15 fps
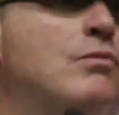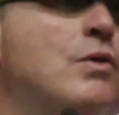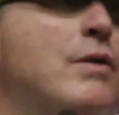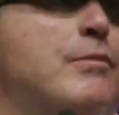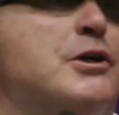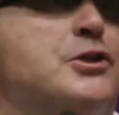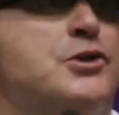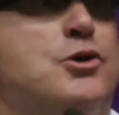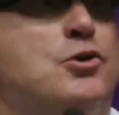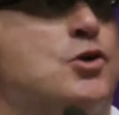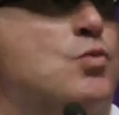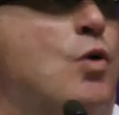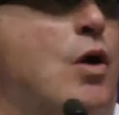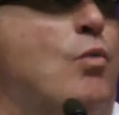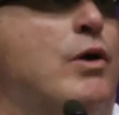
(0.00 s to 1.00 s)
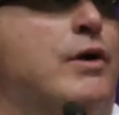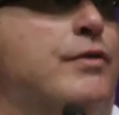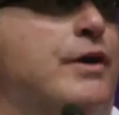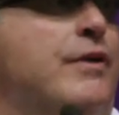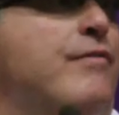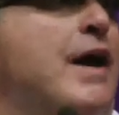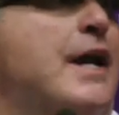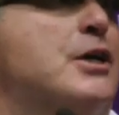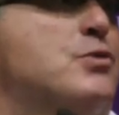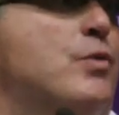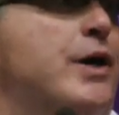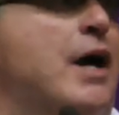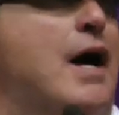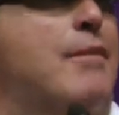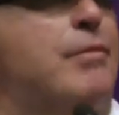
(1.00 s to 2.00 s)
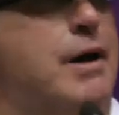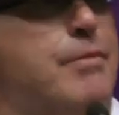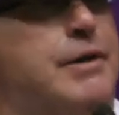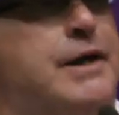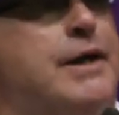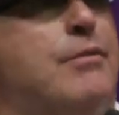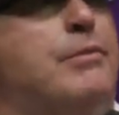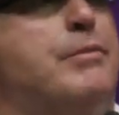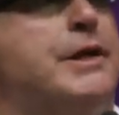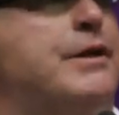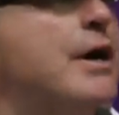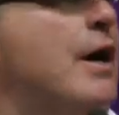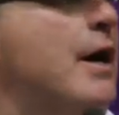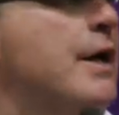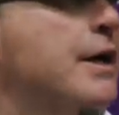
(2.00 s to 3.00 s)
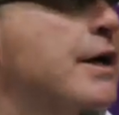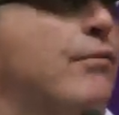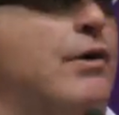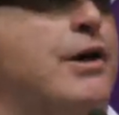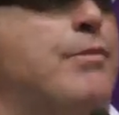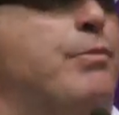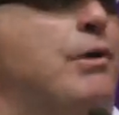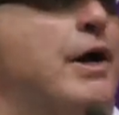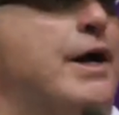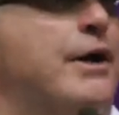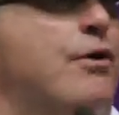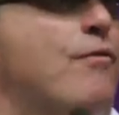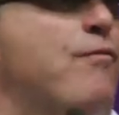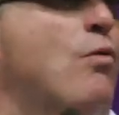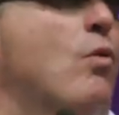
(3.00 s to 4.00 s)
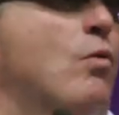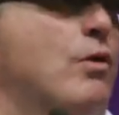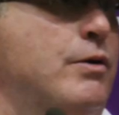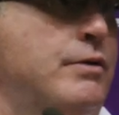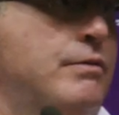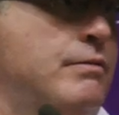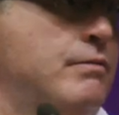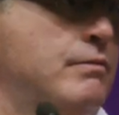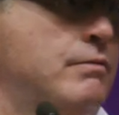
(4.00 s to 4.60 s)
misused the advantage we got by being able to be done and get ready to play and go forward.